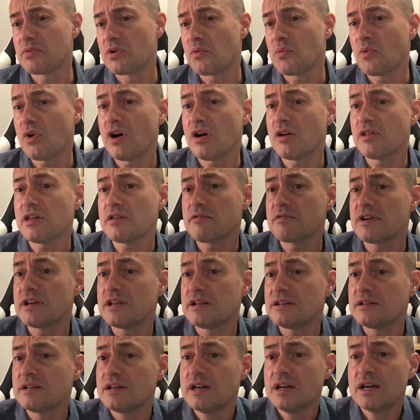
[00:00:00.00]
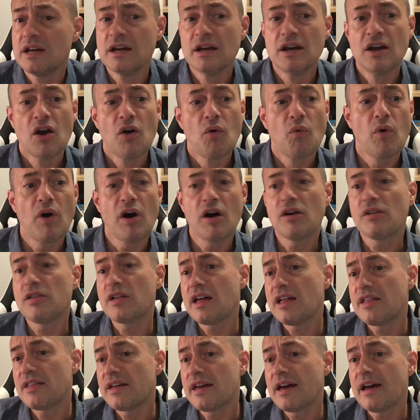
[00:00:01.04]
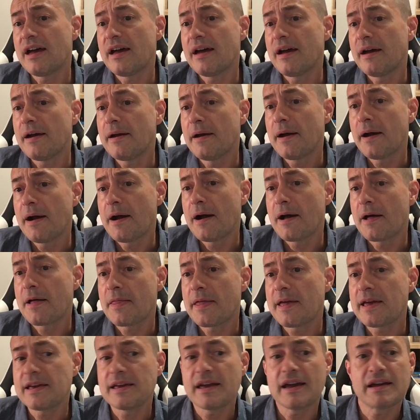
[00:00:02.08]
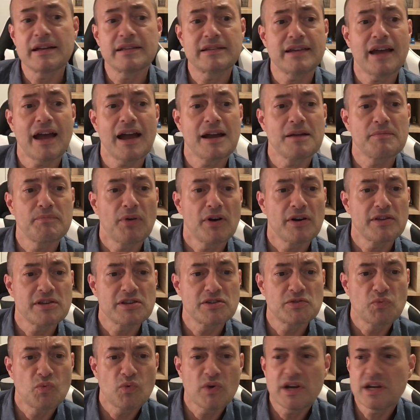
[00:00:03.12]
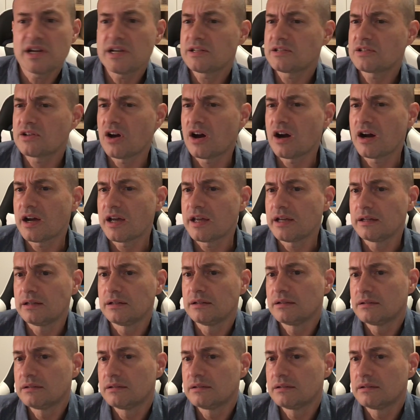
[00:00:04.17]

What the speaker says: But while they're there, they get attacked by this weird guy.